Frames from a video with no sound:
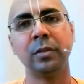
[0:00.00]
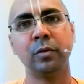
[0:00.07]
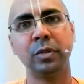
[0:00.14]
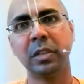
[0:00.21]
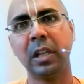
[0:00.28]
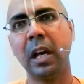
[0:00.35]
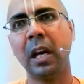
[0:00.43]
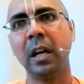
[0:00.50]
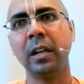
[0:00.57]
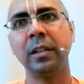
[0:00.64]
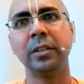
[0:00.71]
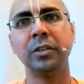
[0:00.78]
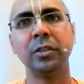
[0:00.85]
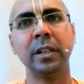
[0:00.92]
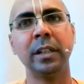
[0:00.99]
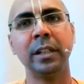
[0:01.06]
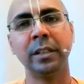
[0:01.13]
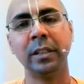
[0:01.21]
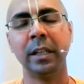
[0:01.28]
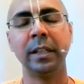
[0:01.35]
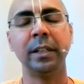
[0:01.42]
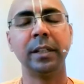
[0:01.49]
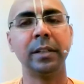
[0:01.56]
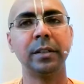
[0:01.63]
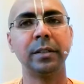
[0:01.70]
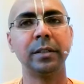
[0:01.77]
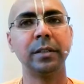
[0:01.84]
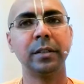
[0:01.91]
Utsaha, Nishchay, and Dhairya.